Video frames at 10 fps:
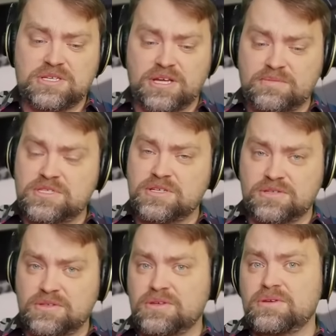I'm
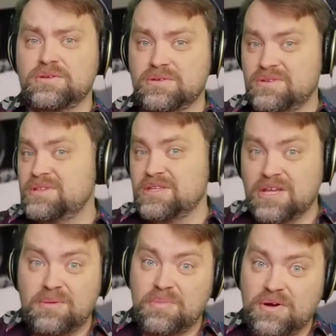telling you the
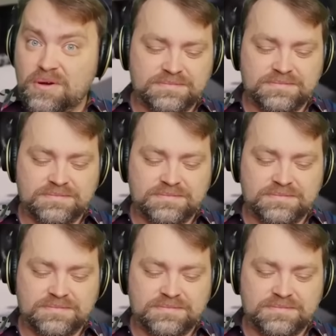number.